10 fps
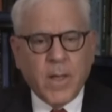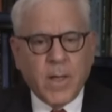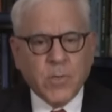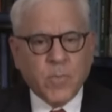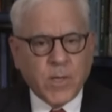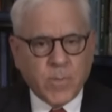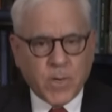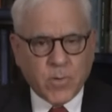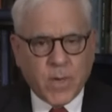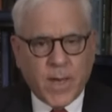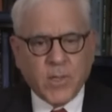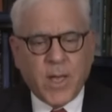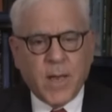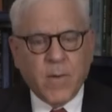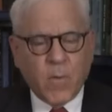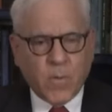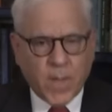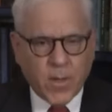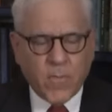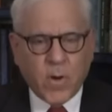is my special guest. Ken,
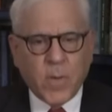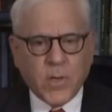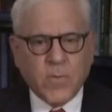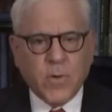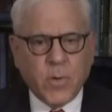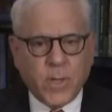thank you very much for